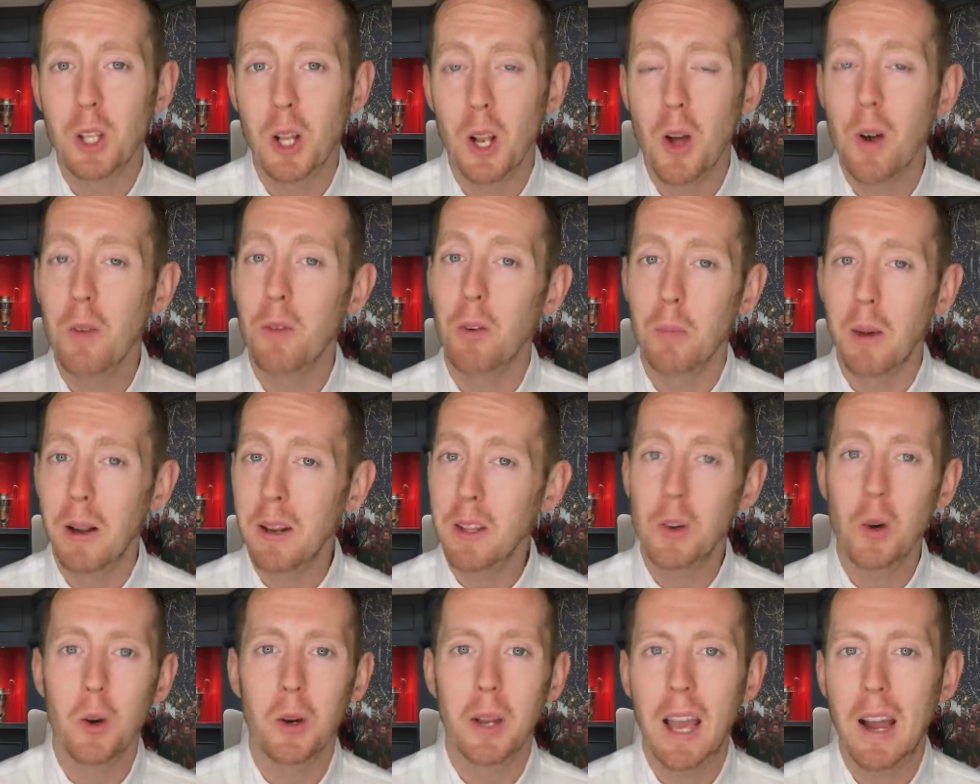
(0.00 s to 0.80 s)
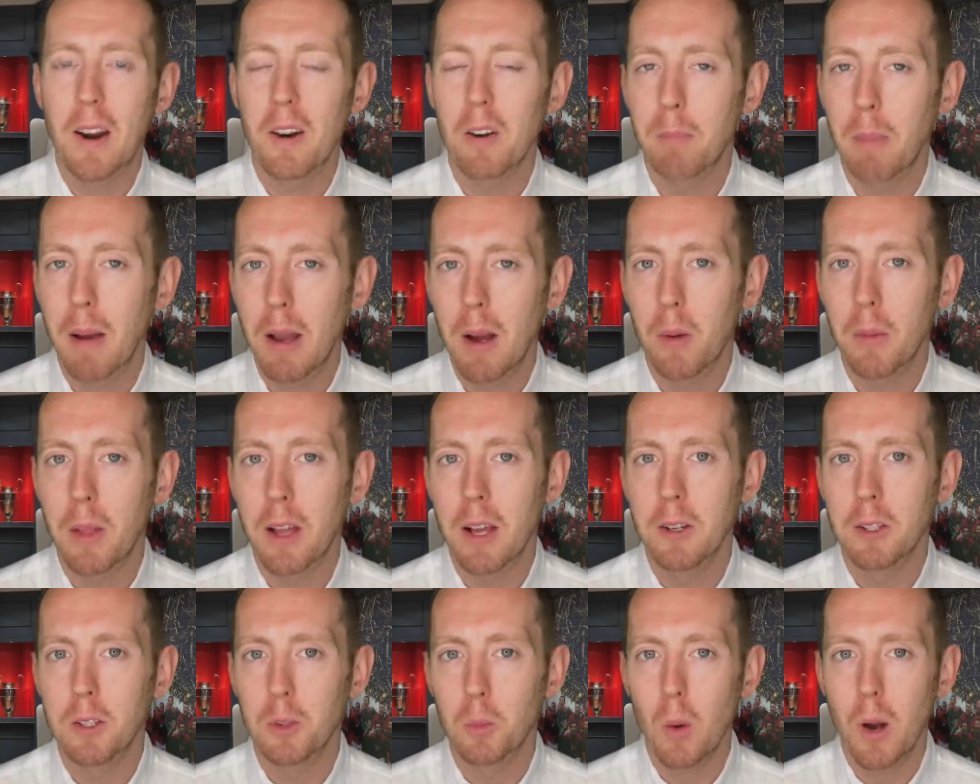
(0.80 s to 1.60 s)
to learn from. And he got Gareth Bale
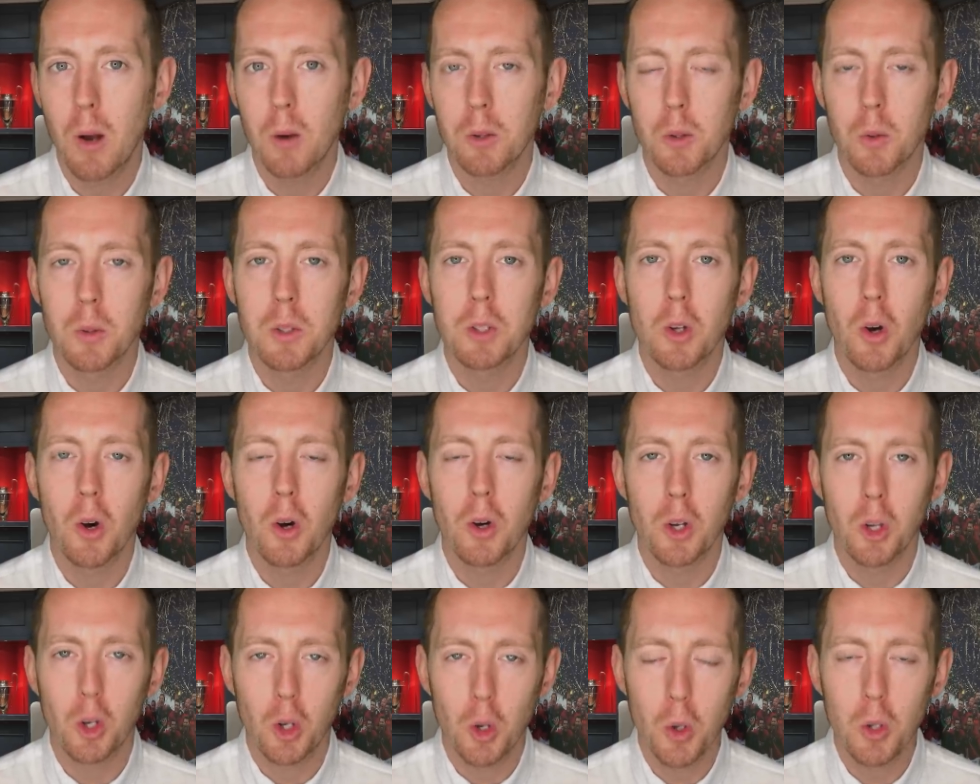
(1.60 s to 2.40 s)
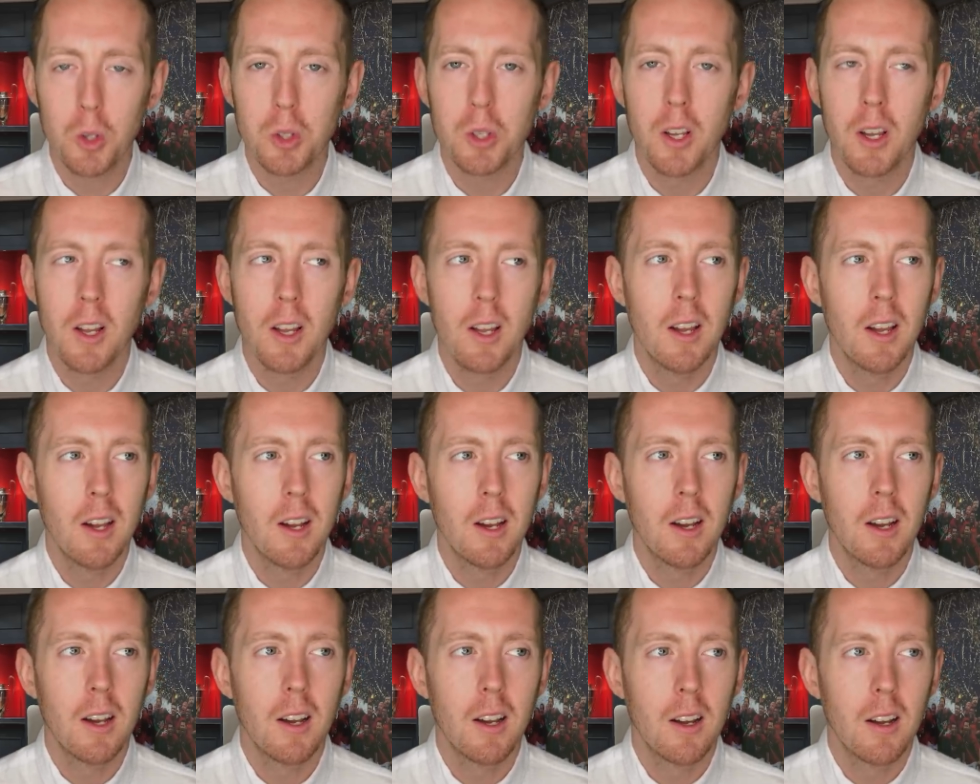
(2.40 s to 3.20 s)
there as well, so he's got good
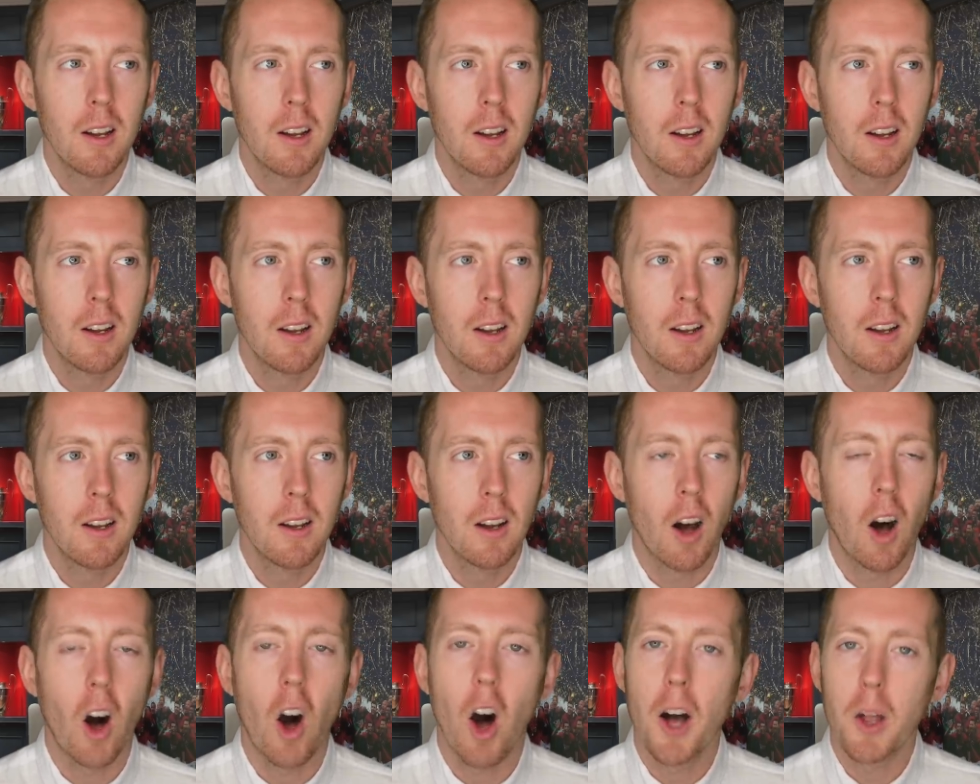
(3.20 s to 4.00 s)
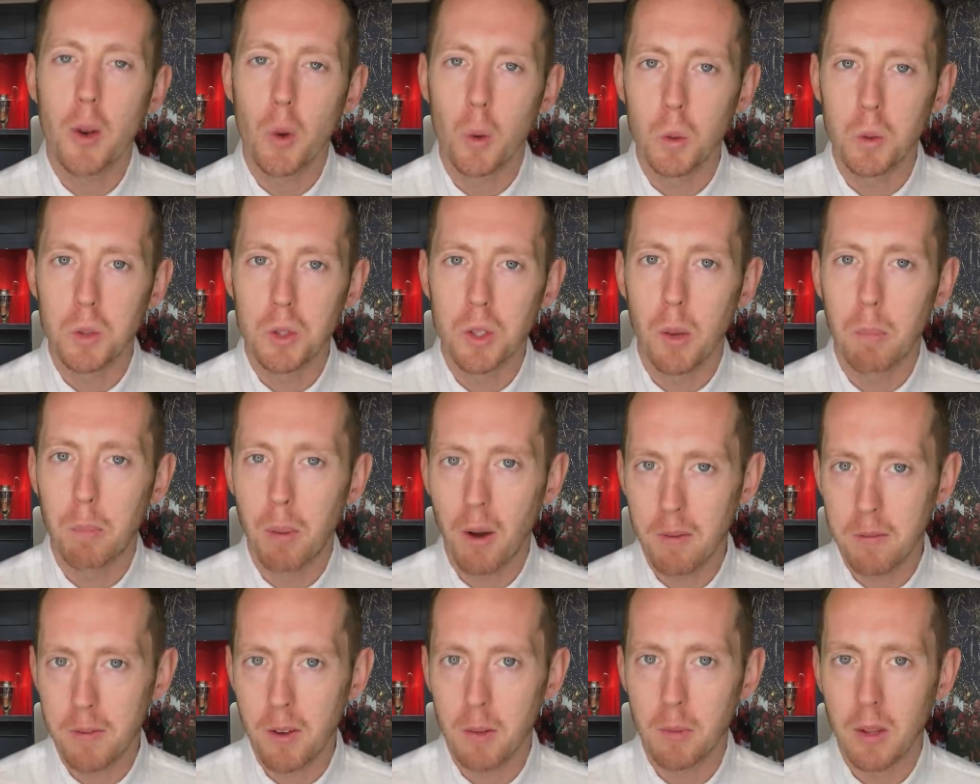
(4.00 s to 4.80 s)
idols
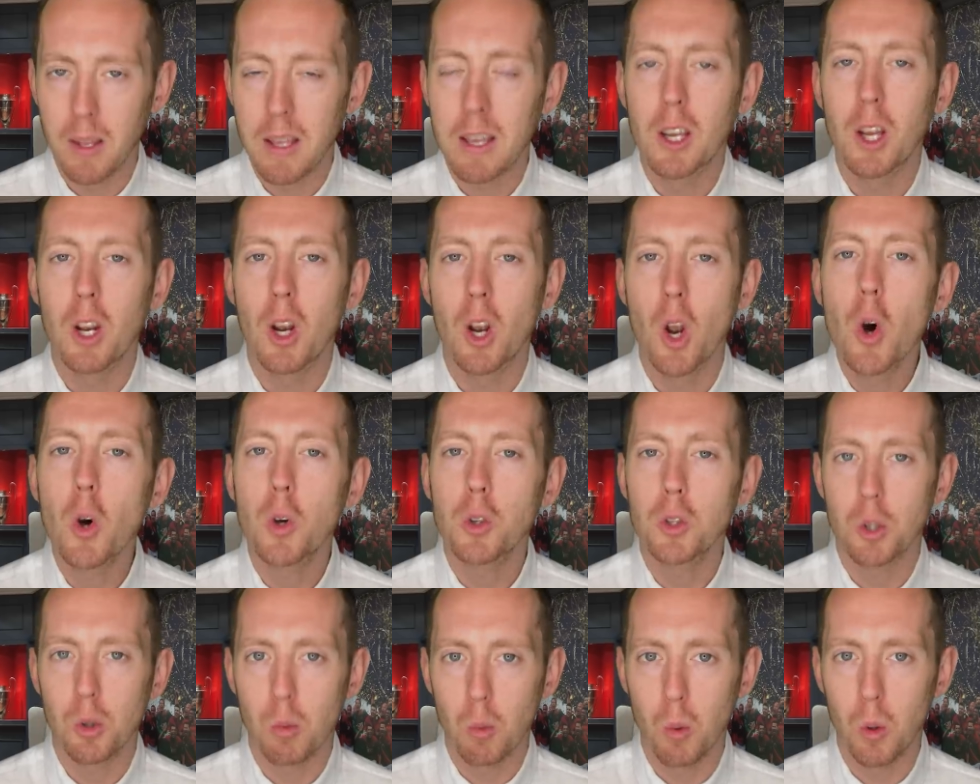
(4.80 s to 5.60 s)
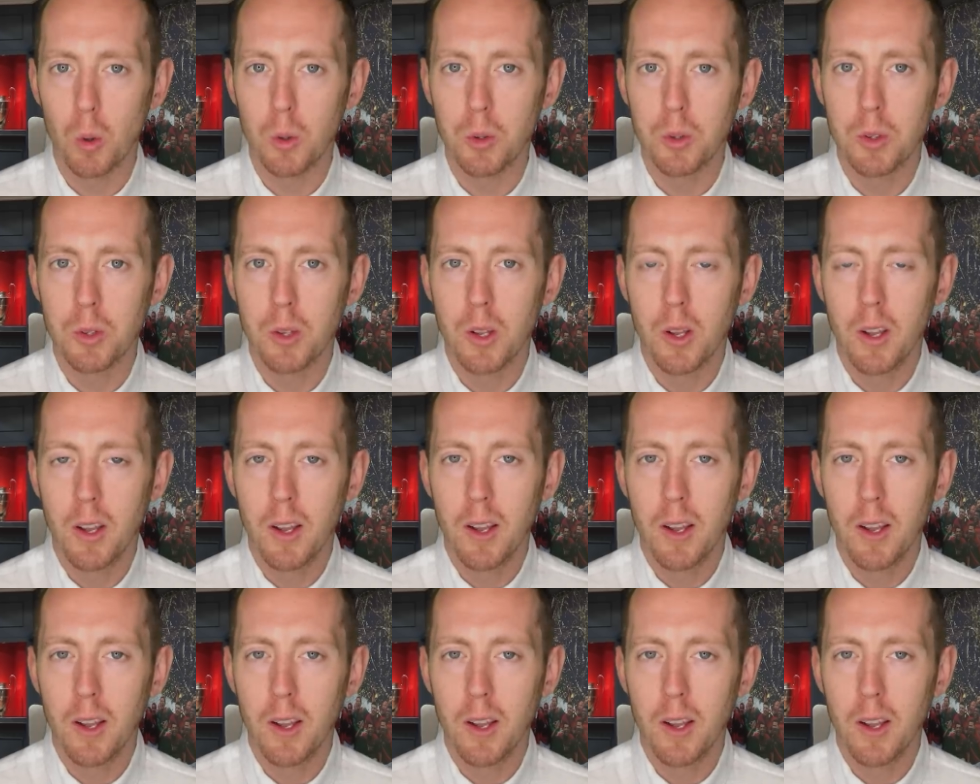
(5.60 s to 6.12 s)
above him that he can look towards.